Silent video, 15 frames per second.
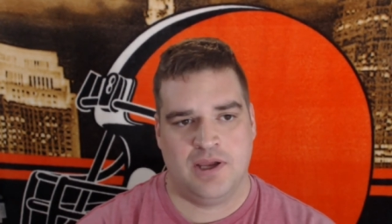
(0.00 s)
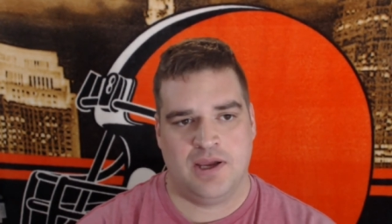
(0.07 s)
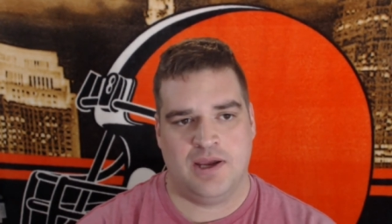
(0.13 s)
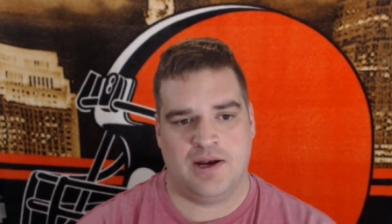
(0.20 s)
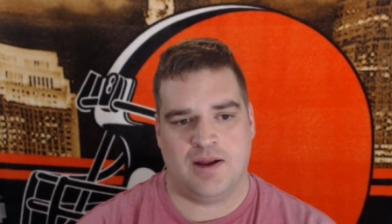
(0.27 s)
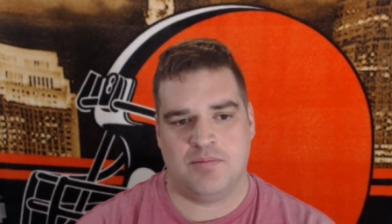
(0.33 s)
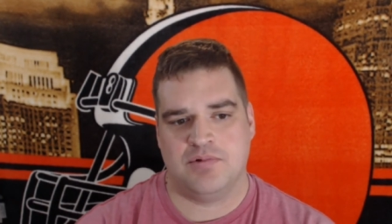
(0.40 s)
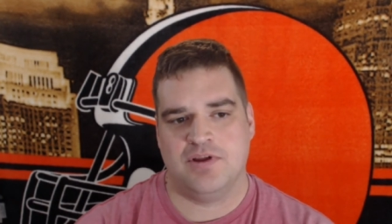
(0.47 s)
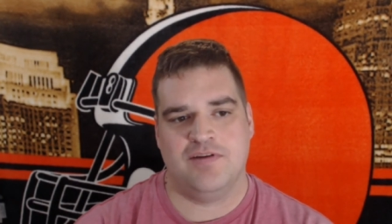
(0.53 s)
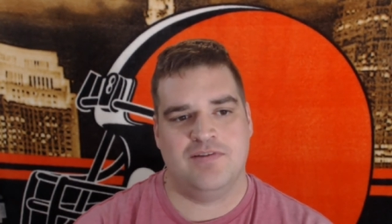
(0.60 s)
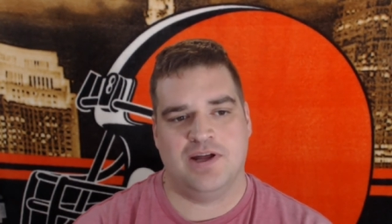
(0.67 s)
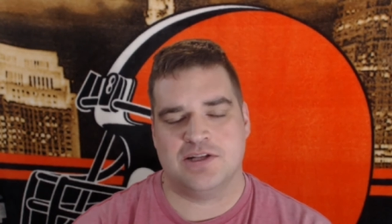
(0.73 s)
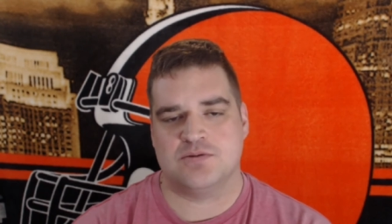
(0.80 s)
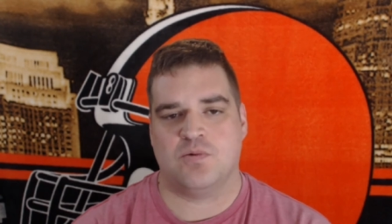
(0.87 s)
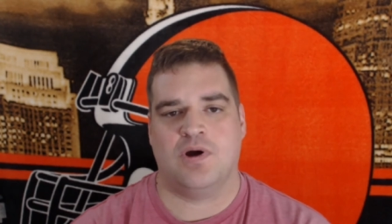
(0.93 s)
and I believe
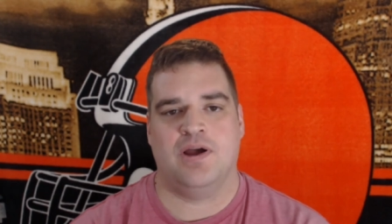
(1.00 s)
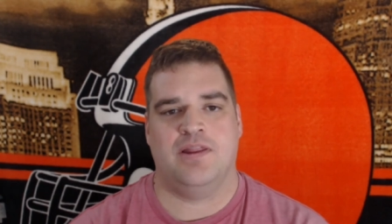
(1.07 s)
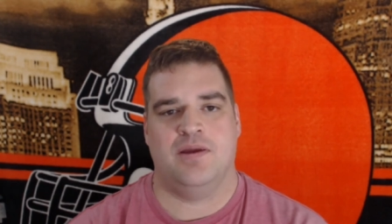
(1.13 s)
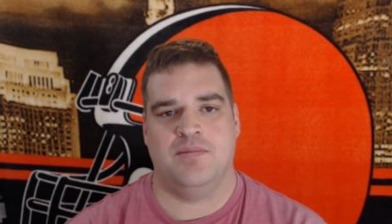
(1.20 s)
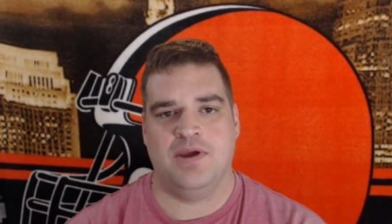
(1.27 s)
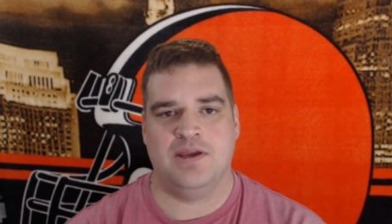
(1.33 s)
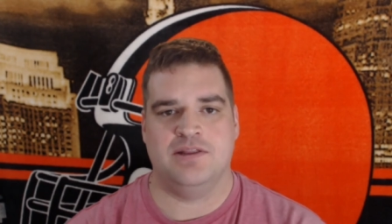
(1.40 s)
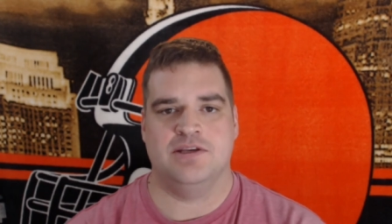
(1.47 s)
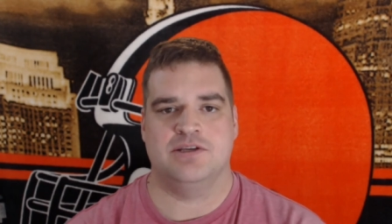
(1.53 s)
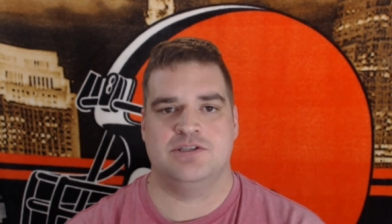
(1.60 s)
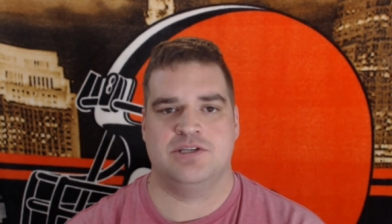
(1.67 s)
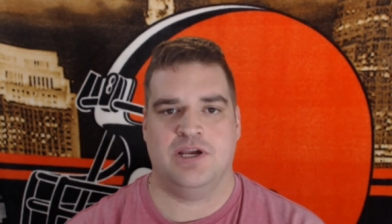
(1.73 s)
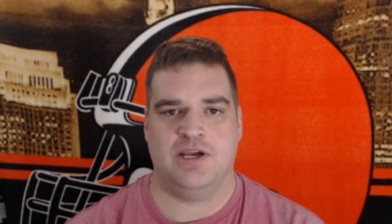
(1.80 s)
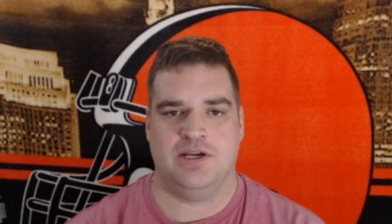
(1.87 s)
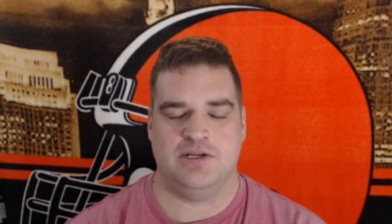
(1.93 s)
that's why they made this
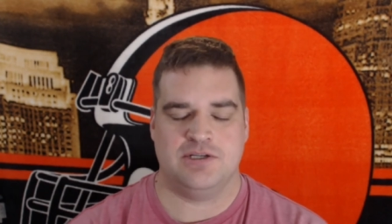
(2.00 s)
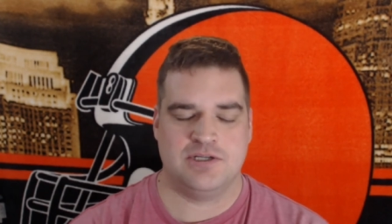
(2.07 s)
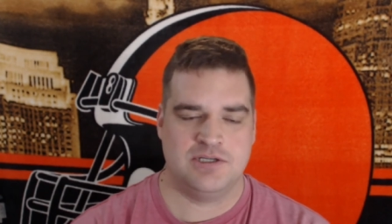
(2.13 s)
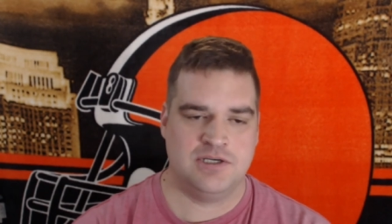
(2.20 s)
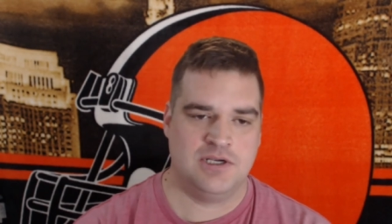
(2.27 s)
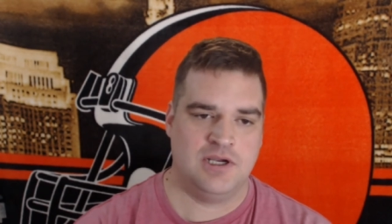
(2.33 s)
change.